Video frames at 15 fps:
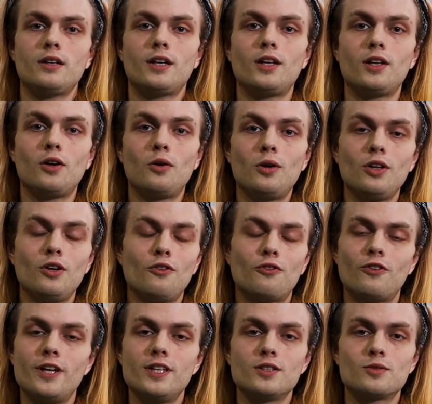Hello,
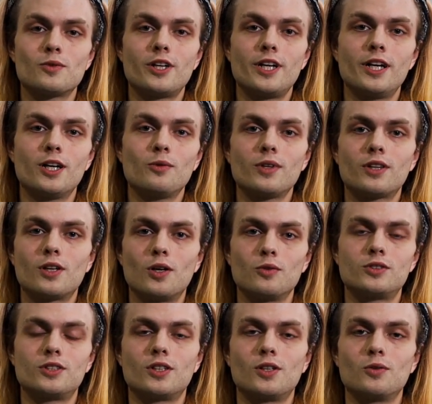friends. We're here with
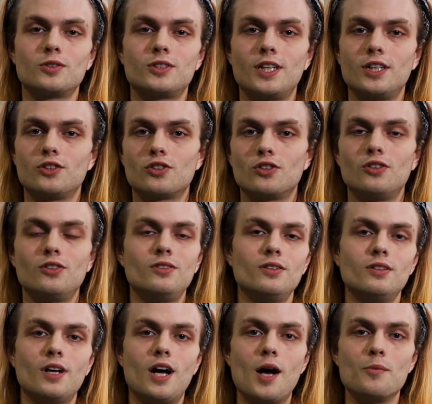Coast to Coast Central.
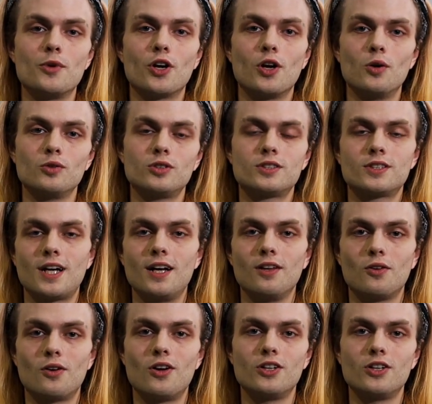I'm your host, Tyler